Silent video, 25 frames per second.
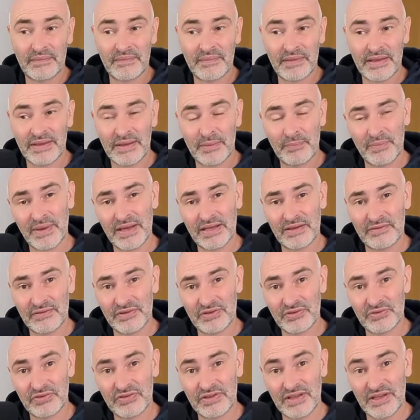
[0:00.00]
He might
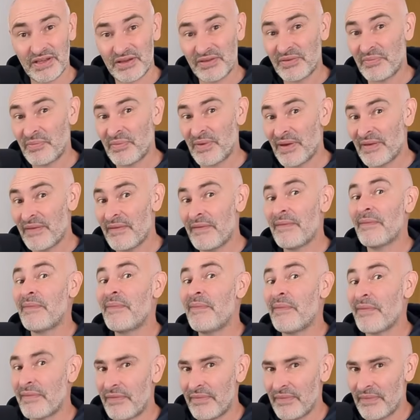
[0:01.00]
even lose another one.
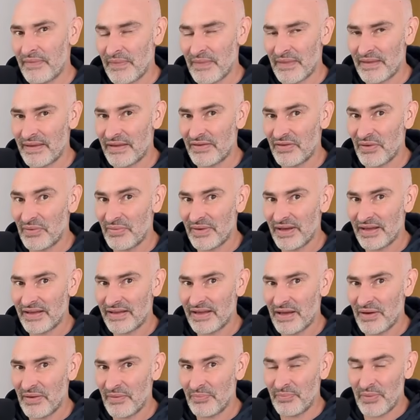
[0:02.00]
He's already
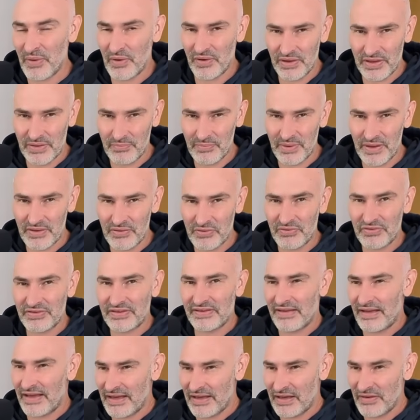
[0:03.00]
down a pawn, he might lose a
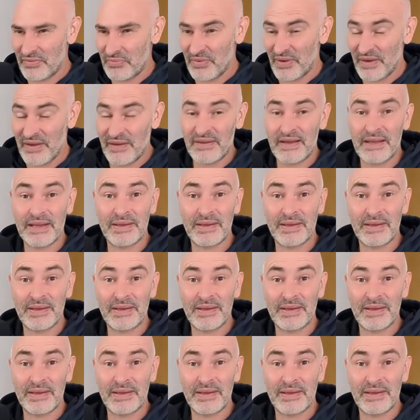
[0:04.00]
second one,